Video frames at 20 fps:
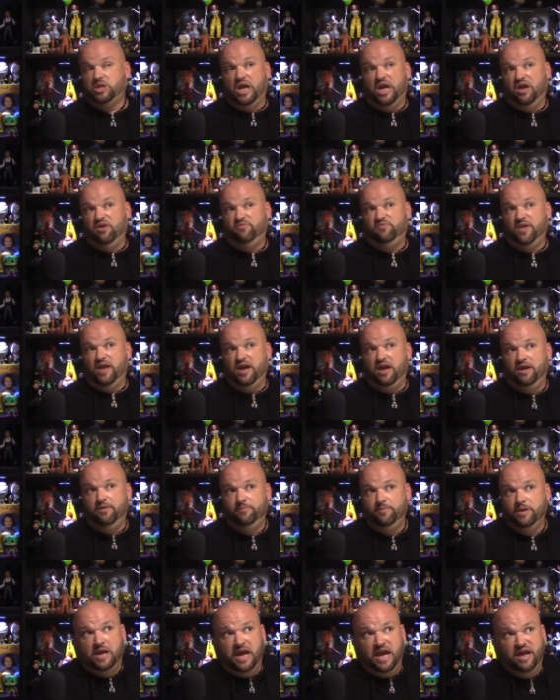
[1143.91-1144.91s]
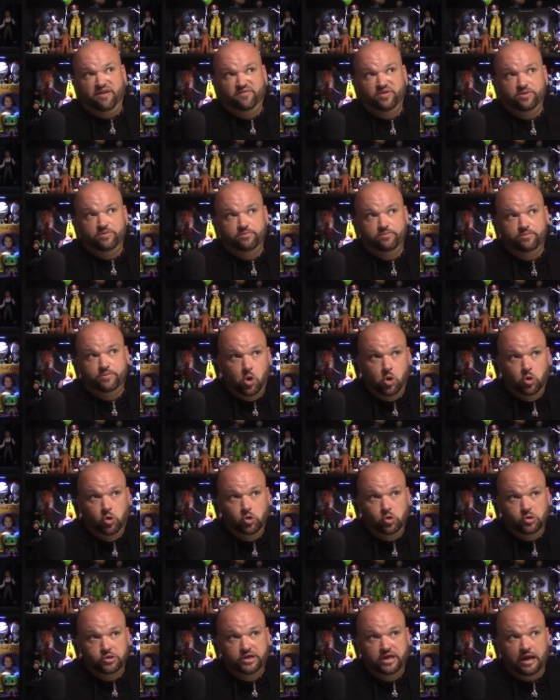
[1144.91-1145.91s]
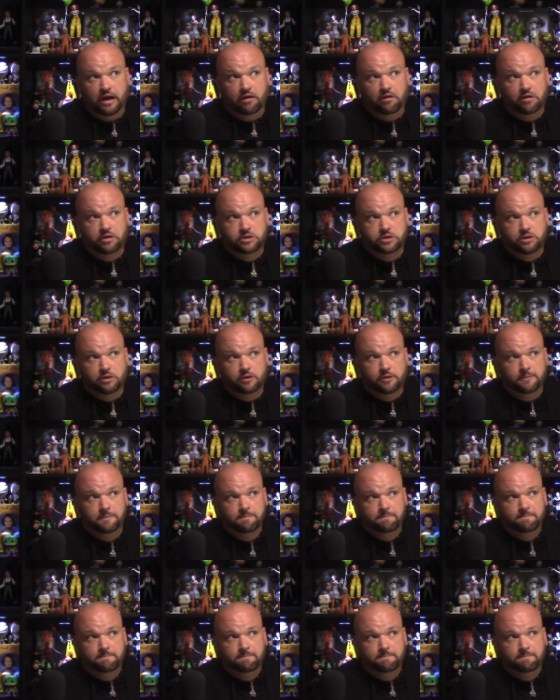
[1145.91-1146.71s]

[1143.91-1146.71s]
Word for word: say if they have an old character,